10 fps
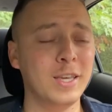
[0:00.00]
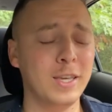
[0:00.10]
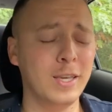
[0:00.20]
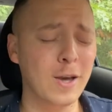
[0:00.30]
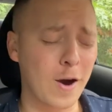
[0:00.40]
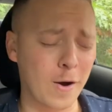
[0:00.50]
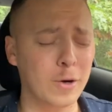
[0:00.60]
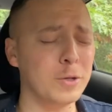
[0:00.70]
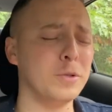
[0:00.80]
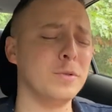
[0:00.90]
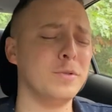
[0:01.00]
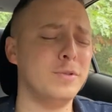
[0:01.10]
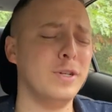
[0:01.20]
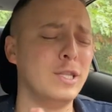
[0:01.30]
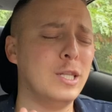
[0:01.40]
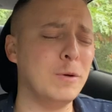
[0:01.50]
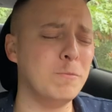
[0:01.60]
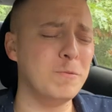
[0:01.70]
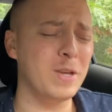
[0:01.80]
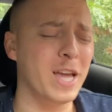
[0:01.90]
yo the
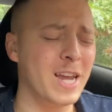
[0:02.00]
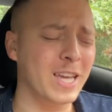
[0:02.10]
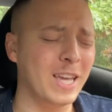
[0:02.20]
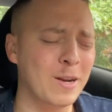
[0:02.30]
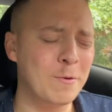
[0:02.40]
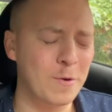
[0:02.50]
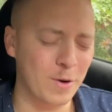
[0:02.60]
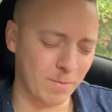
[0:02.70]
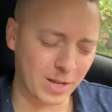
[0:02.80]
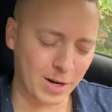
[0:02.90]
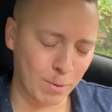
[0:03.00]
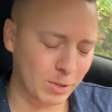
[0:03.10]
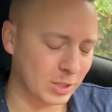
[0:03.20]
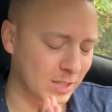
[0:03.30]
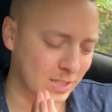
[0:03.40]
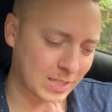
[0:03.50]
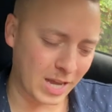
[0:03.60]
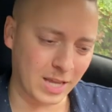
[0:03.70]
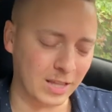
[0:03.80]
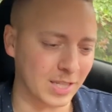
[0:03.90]
Dominican woman, I'm going to just
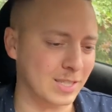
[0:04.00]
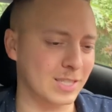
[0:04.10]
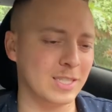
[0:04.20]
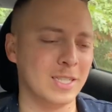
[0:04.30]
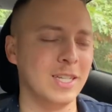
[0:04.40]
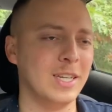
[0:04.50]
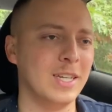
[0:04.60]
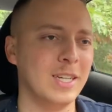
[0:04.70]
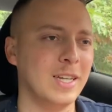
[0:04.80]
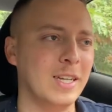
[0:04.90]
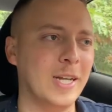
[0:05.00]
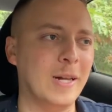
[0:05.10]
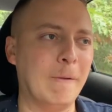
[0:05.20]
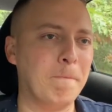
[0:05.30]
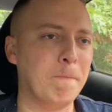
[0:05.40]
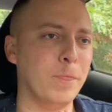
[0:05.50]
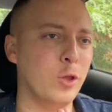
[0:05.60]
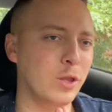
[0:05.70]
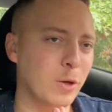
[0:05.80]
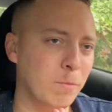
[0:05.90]
say this.
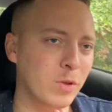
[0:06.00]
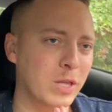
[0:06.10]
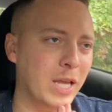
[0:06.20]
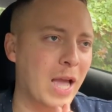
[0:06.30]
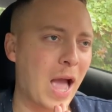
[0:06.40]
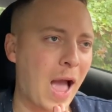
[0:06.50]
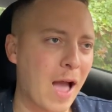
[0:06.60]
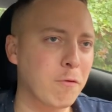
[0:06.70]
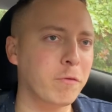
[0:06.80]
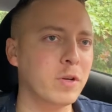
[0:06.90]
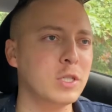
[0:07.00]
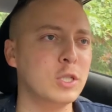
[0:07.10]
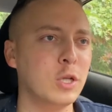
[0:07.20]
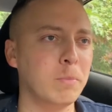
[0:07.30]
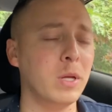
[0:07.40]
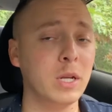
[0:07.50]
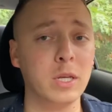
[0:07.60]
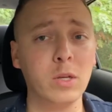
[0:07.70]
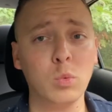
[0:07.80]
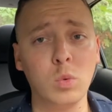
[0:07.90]
The, the, the average
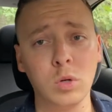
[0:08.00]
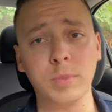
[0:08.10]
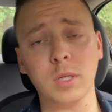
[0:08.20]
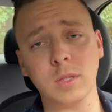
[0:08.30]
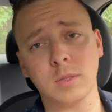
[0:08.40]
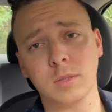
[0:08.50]
Dominican woman